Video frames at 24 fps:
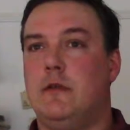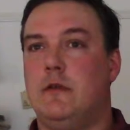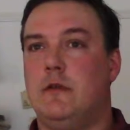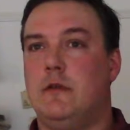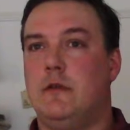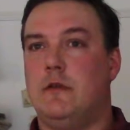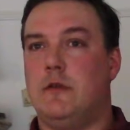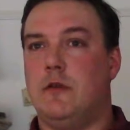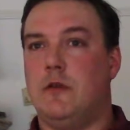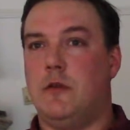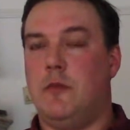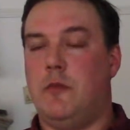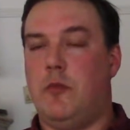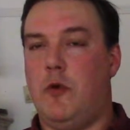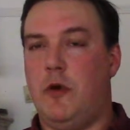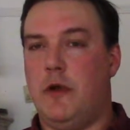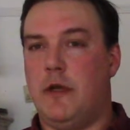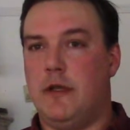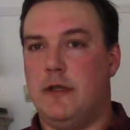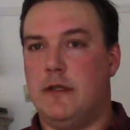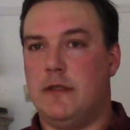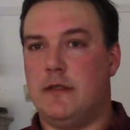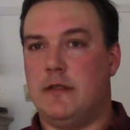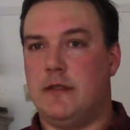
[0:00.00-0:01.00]
So the point
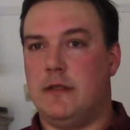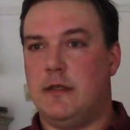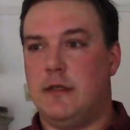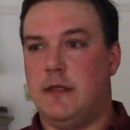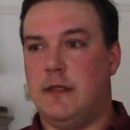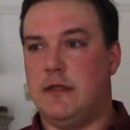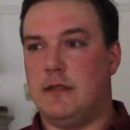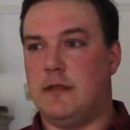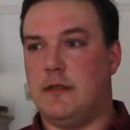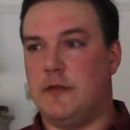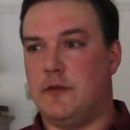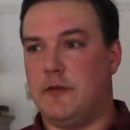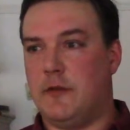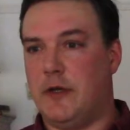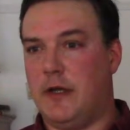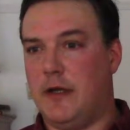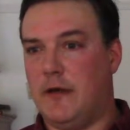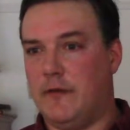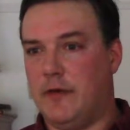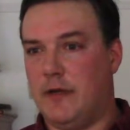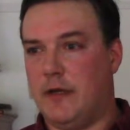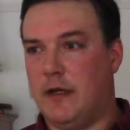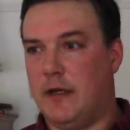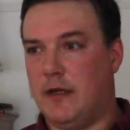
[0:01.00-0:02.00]
is to treat
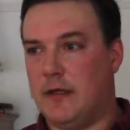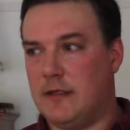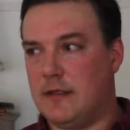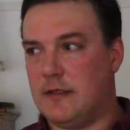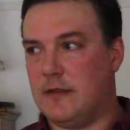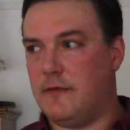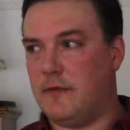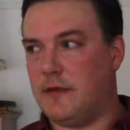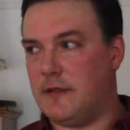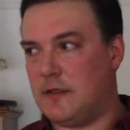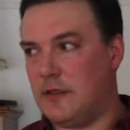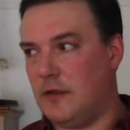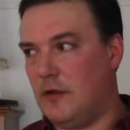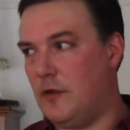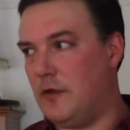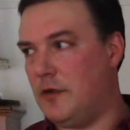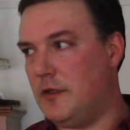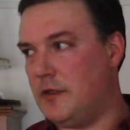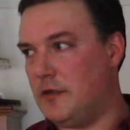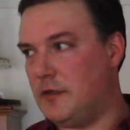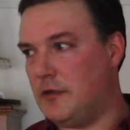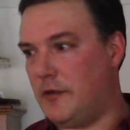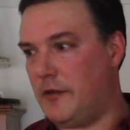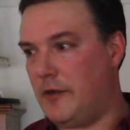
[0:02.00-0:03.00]
every gun as if it's
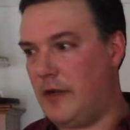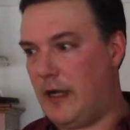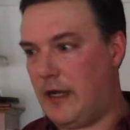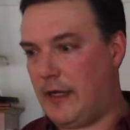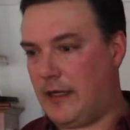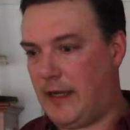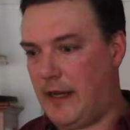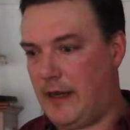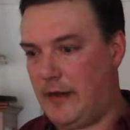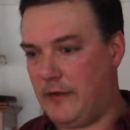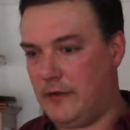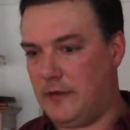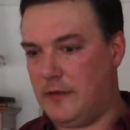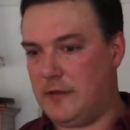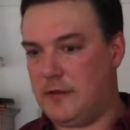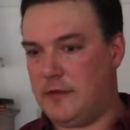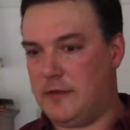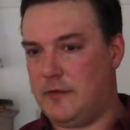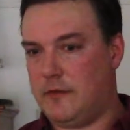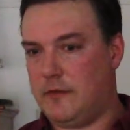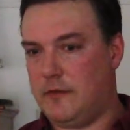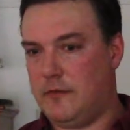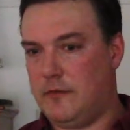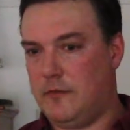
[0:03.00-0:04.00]
loaded, so you're not
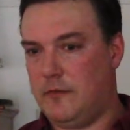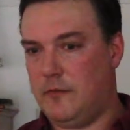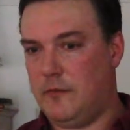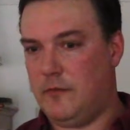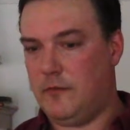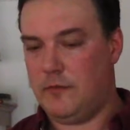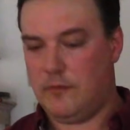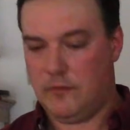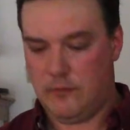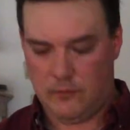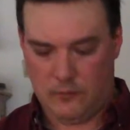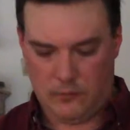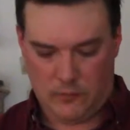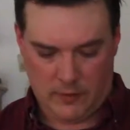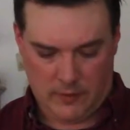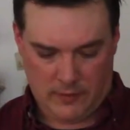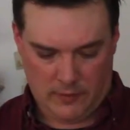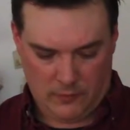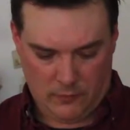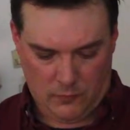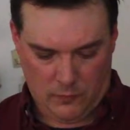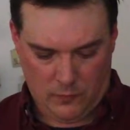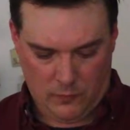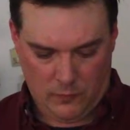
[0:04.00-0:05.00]
careless
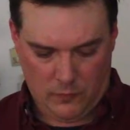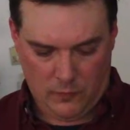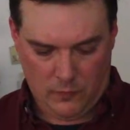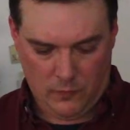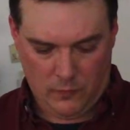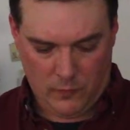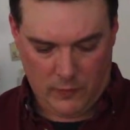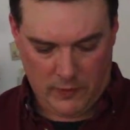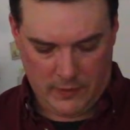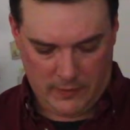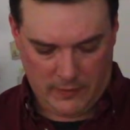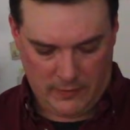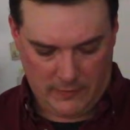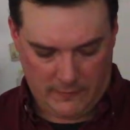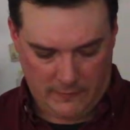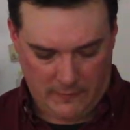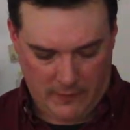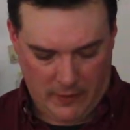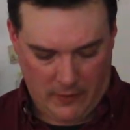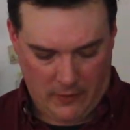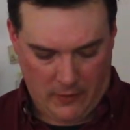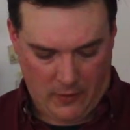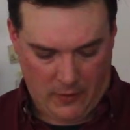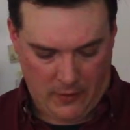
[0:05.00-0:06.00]
with the
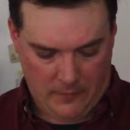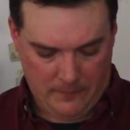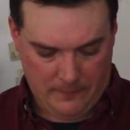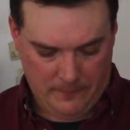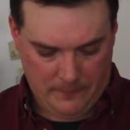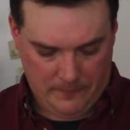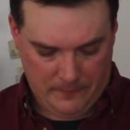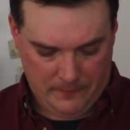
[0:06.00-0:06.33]
firearm.